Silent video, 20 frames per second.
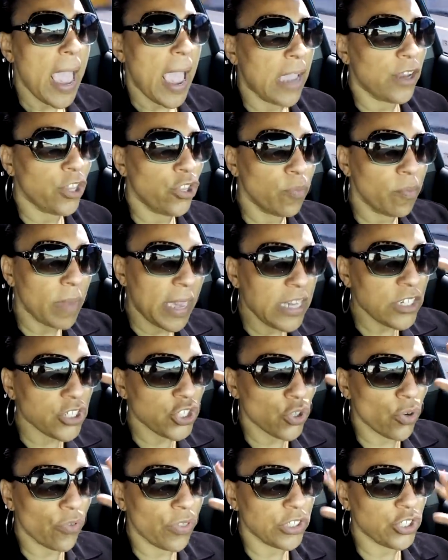and you make
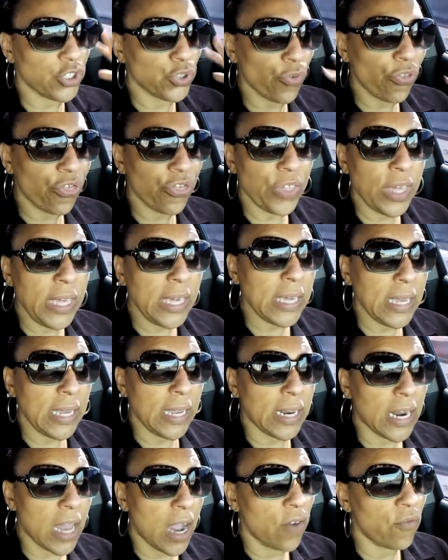sure that you're
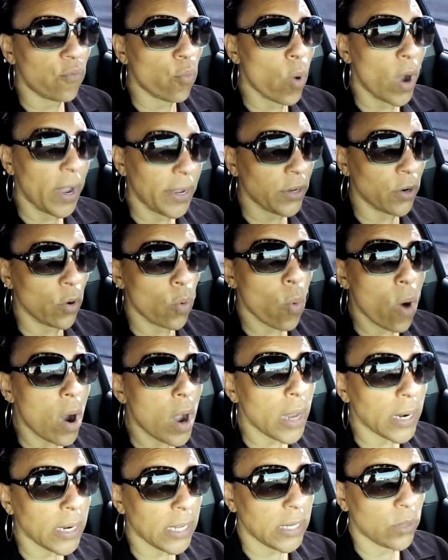thinking of what you're
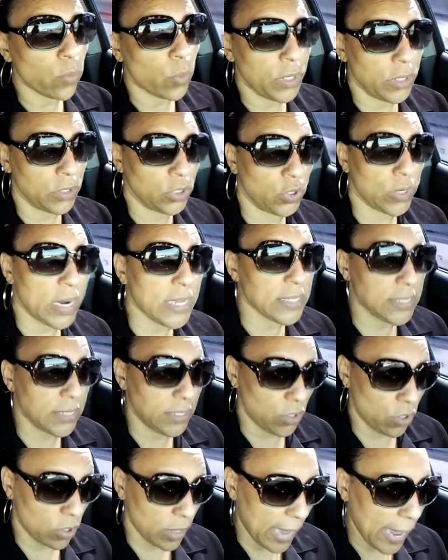wanting when you're
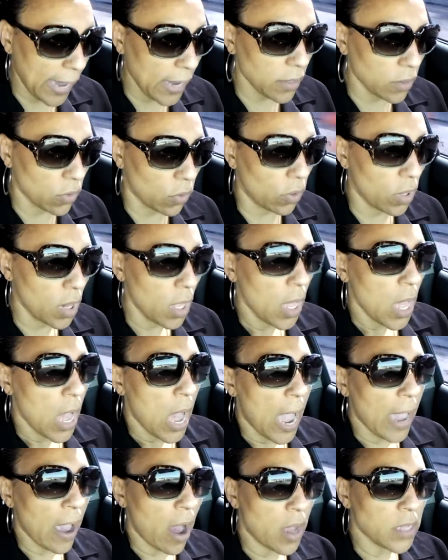dressing your candle.
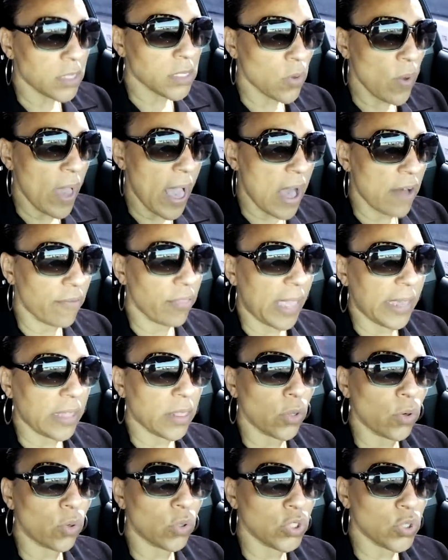I also have like
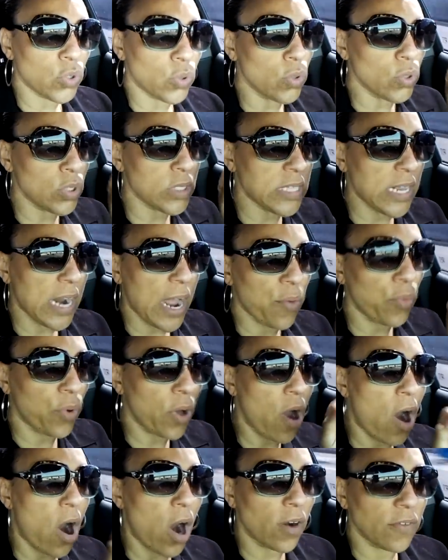little tools that I will
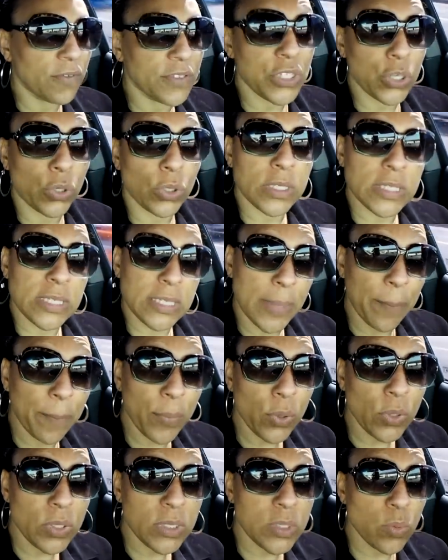carve certain
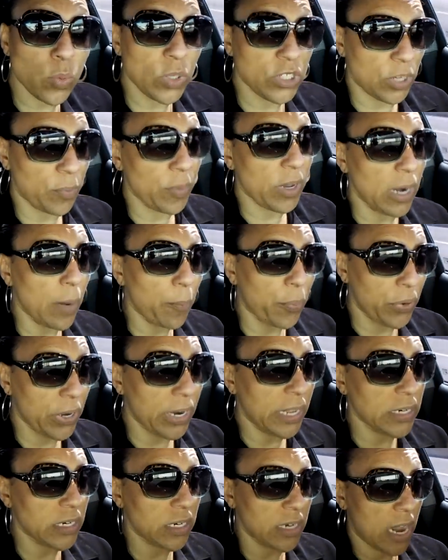symbols, which I'm going to put
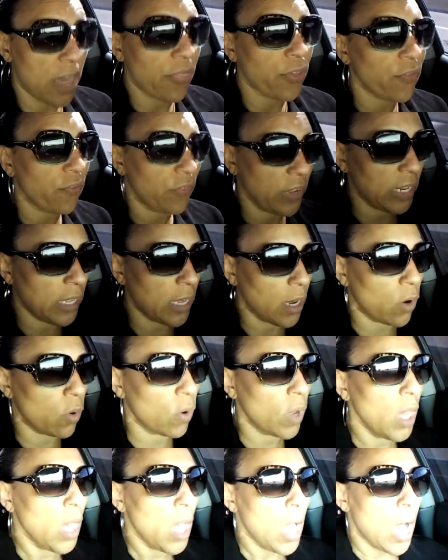in another video.
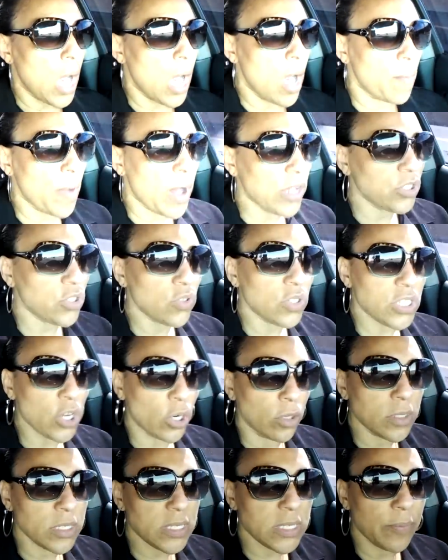I'll do
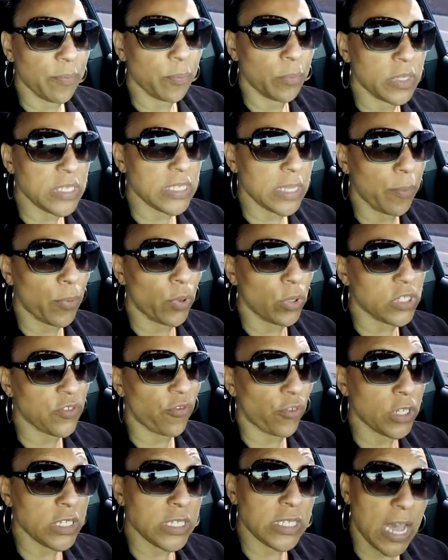certain symbols
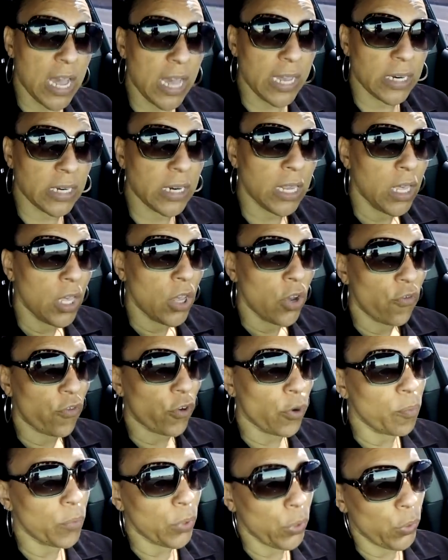for sun,
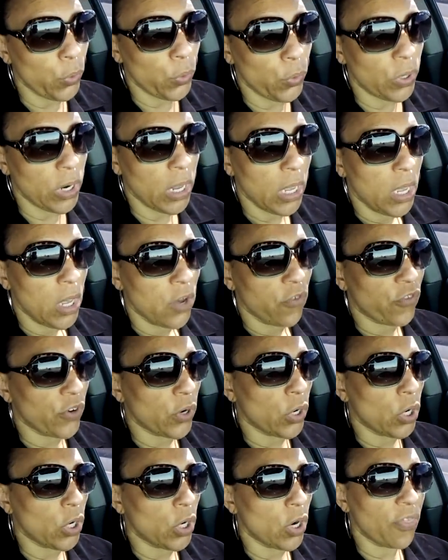for moon,
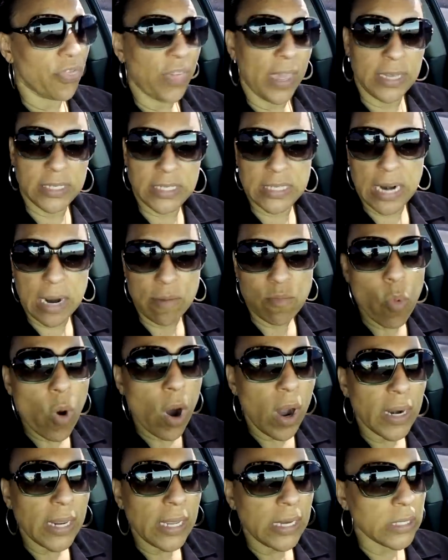for things that I'm
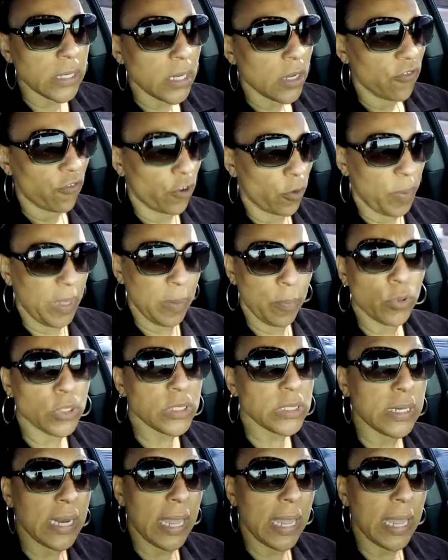wanting, for people's